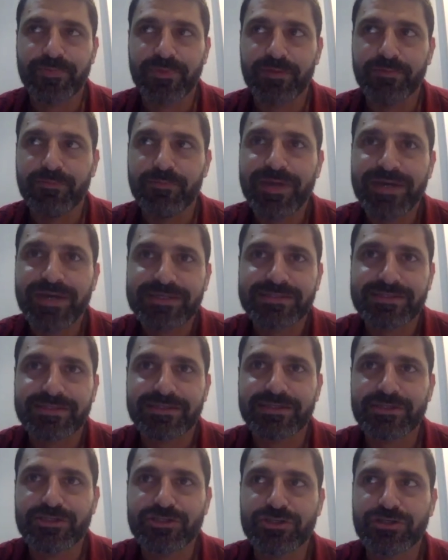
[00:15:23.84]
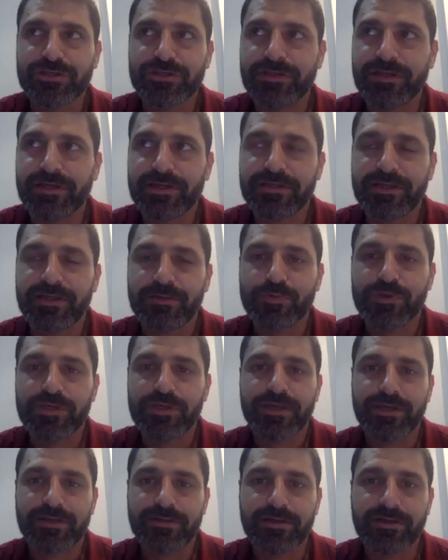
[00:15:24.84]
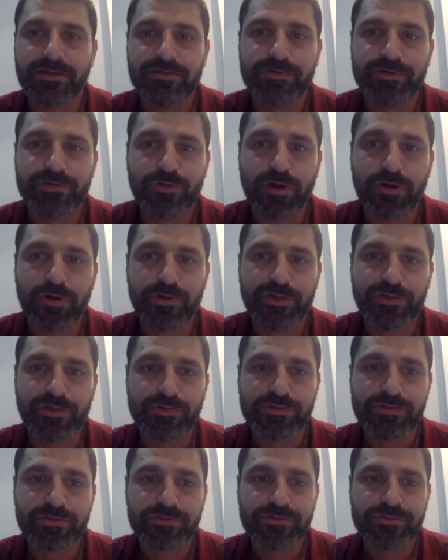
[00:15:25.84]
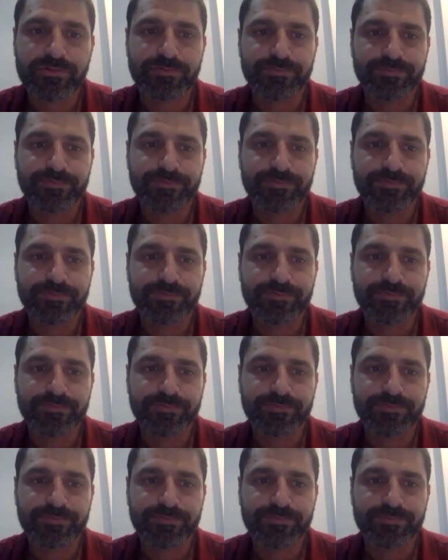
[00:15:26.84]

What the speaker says: message and like that we can deliver to our users.